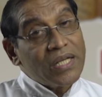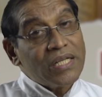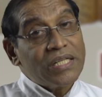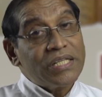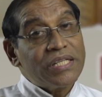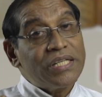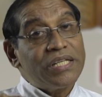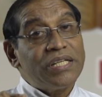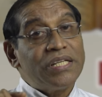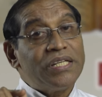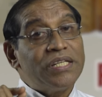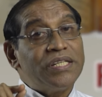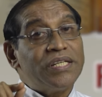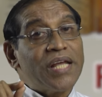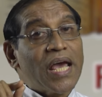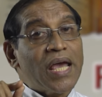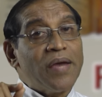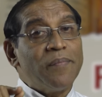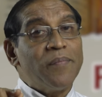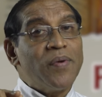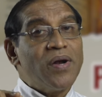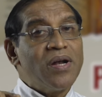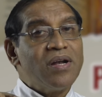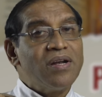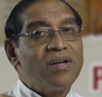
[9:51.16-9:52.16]
the
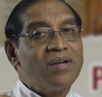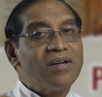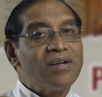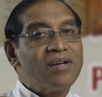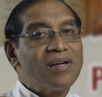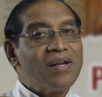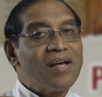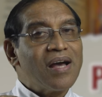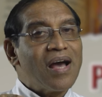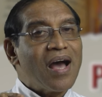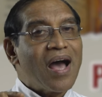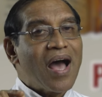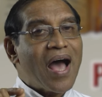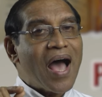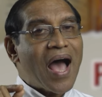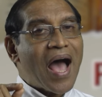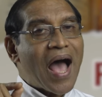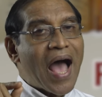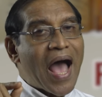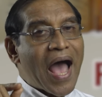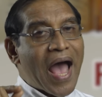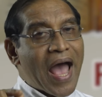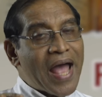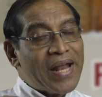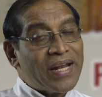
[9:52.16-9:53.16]
table
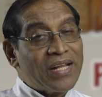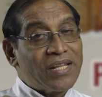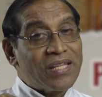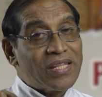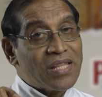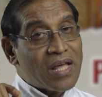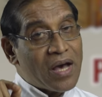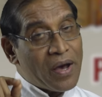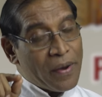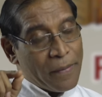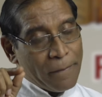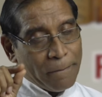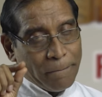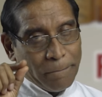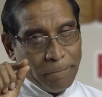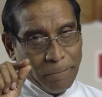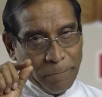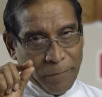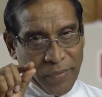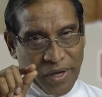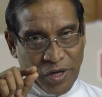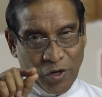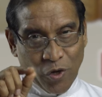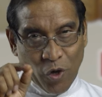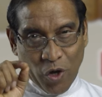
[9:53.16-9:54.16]
and the
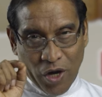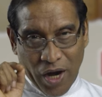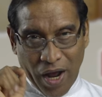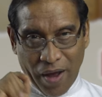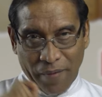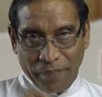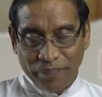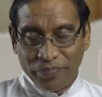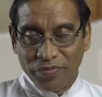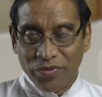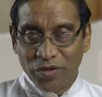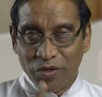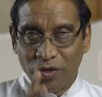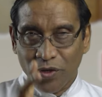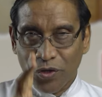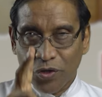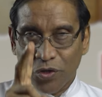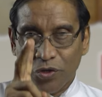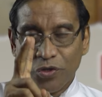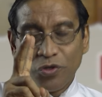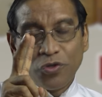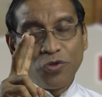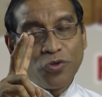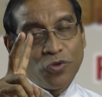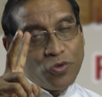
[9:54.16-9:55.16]
menorah,
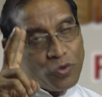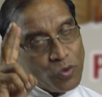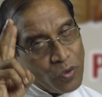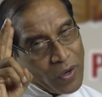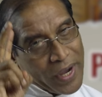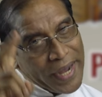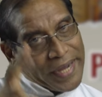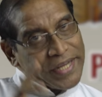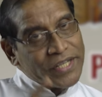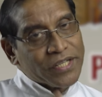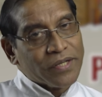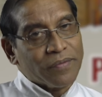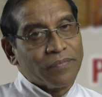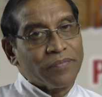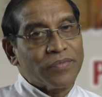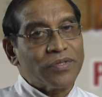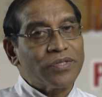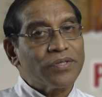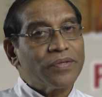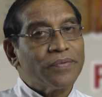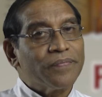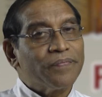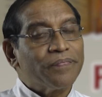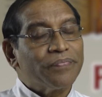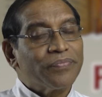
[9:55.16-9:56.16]
two
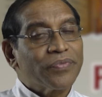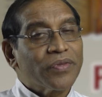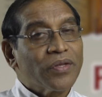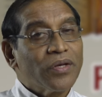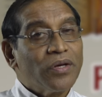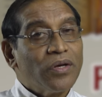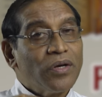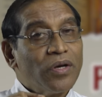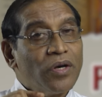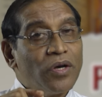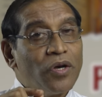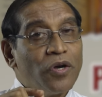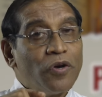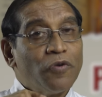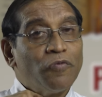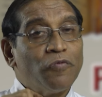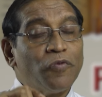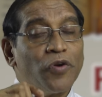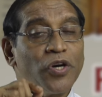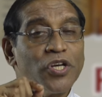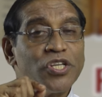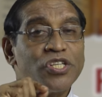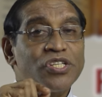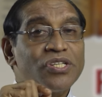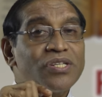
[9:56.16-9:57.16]
items.
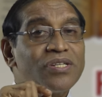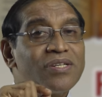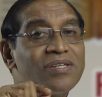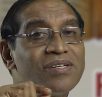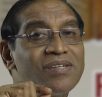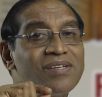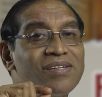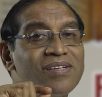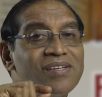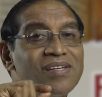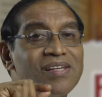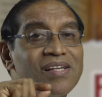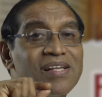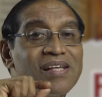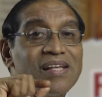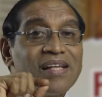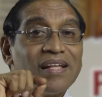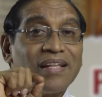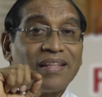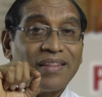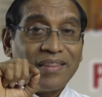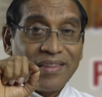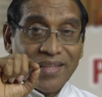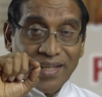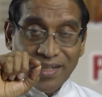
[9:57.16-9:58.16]
First,
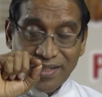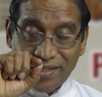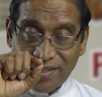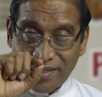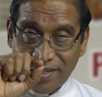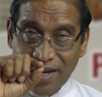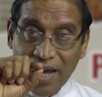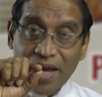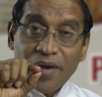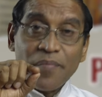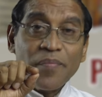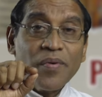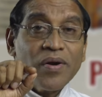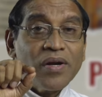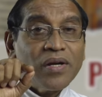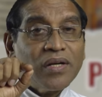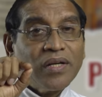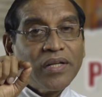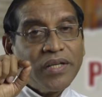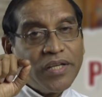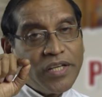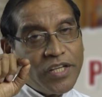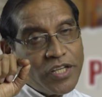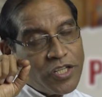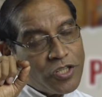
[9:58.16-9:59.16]
the table
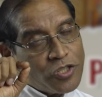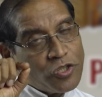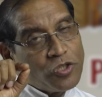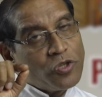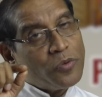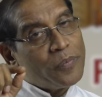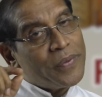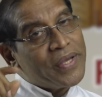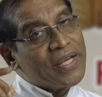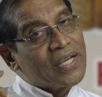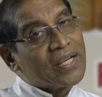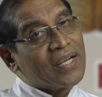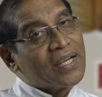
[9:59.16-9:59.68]
is to be